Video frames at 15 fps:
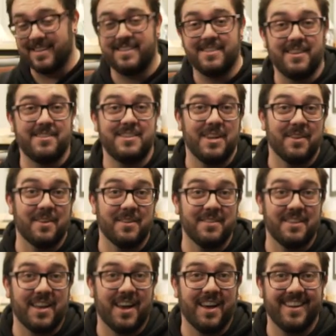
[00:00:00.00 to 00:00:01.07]
This is the interior
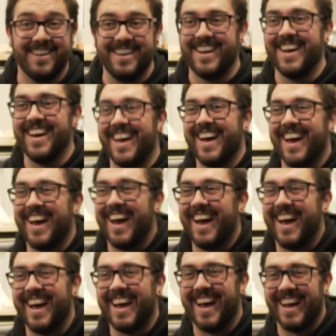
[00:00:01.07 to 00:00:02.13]
of the car. So
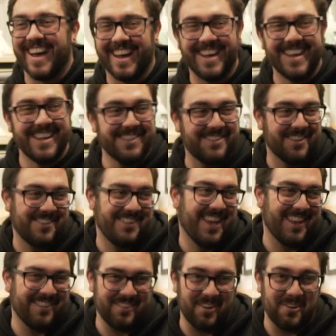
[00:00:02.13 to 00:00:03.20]
yeah,
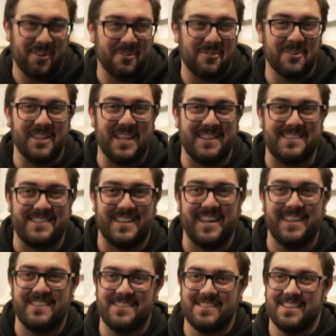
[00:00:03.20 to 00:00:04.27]
it's got Concord leather
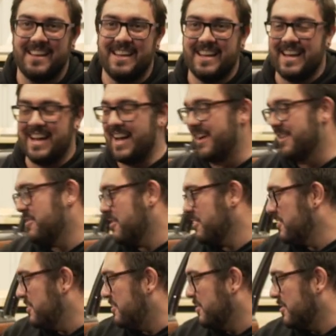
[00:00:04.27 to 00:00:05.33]
seats,
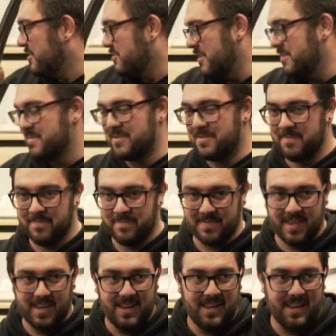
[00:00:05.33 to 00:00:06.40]
Concord door trims.
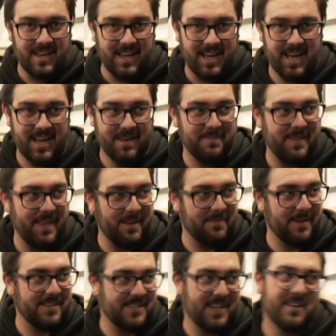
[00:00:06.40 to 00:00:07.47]
The
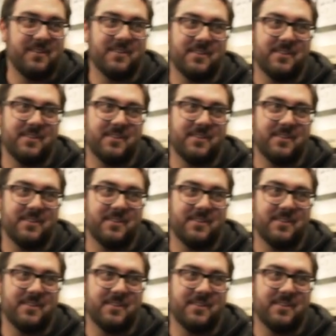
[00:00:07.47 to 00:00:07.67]
headrests aren't